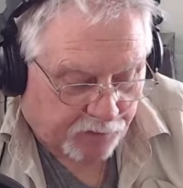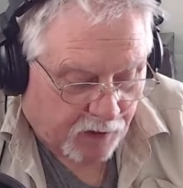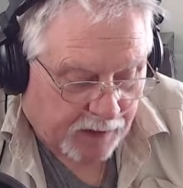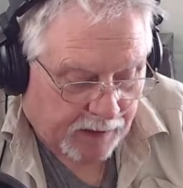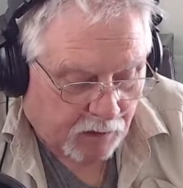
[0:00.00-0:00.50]

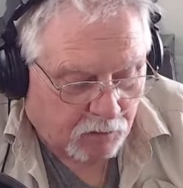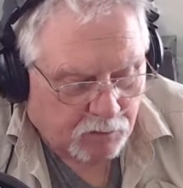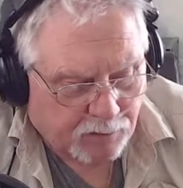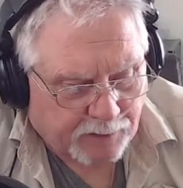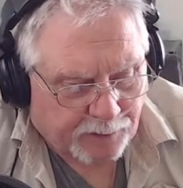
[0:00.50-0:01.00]
Friday. Oh,
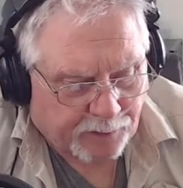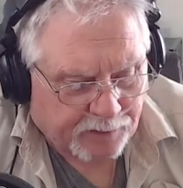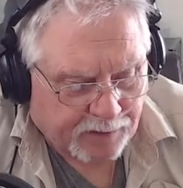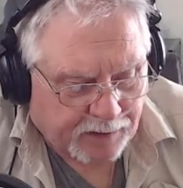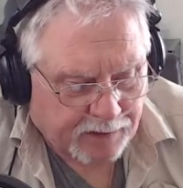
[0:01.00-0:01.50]
wait a minute, what
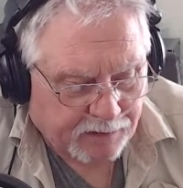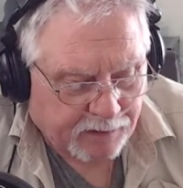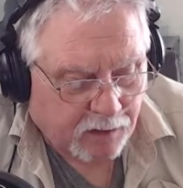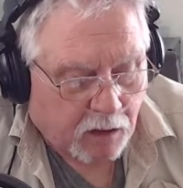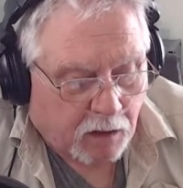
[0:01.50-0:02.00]
did I do?